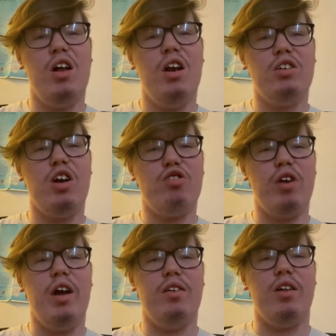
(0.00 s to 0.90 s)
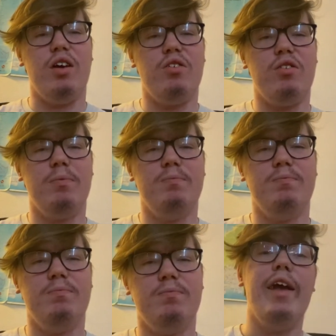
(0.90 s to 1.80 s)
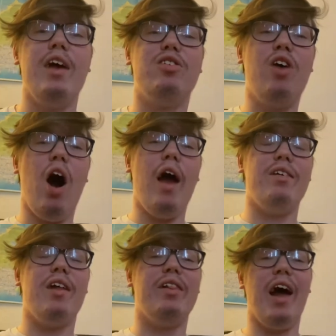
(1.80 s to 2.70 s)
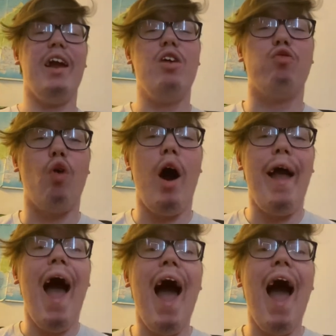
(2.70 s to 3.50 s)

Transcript: let's get straight into this. Yes, guys, that is right.